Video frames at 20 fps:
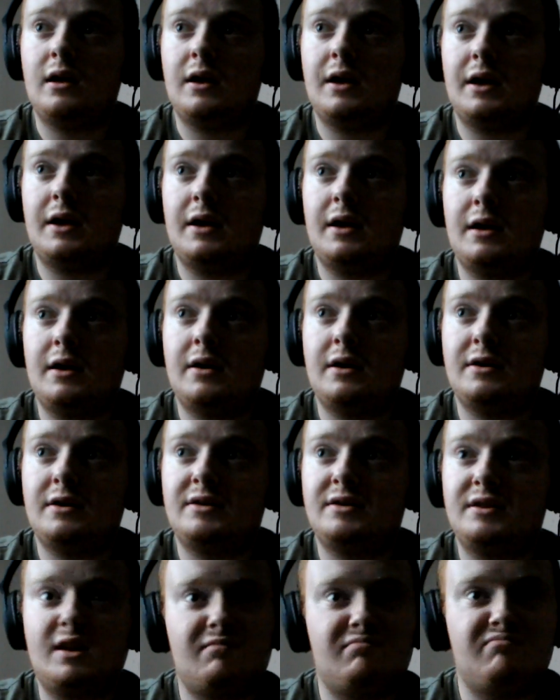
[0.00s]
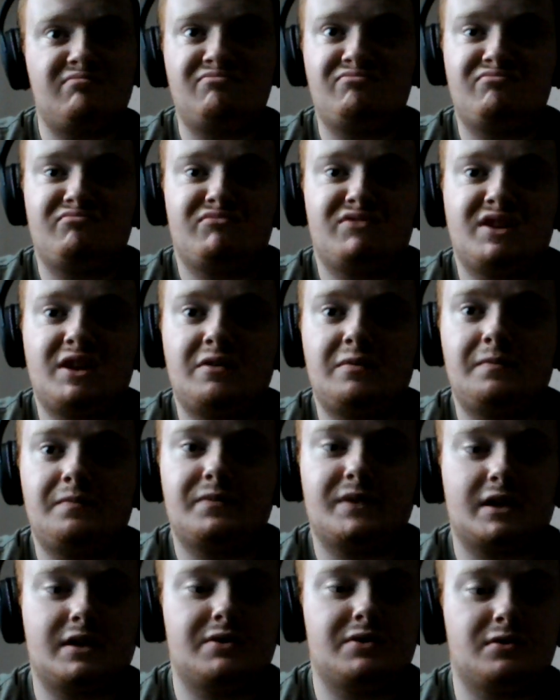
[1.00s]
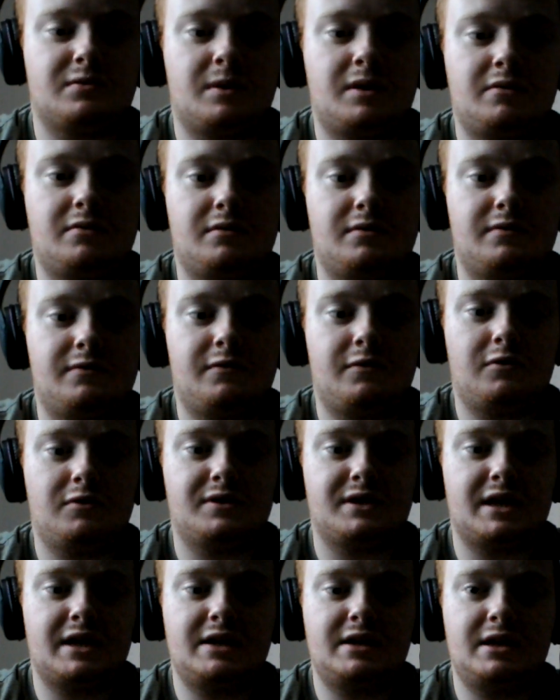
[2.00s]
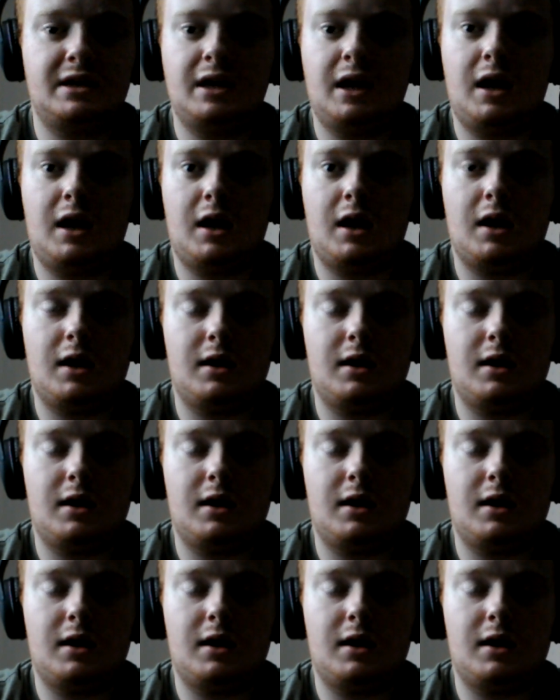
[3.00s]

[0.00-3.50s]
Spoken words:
Yeah. So let's talk about Force India.